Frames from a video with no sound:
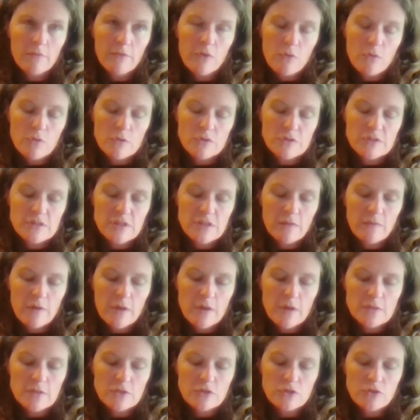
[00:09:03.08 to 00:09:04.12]
your
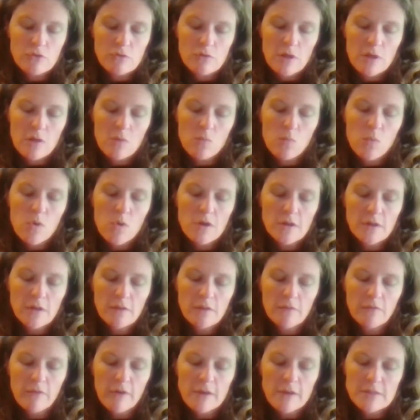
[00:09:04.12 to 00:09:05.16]
CVS journey, what
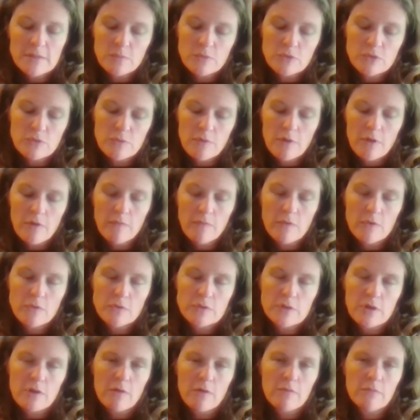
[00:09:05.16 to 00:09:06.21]
advice would you give
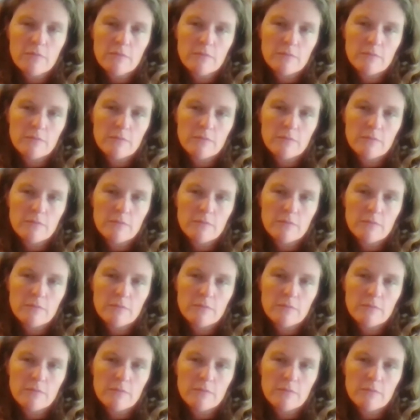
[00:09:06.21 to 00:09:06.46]
yourself?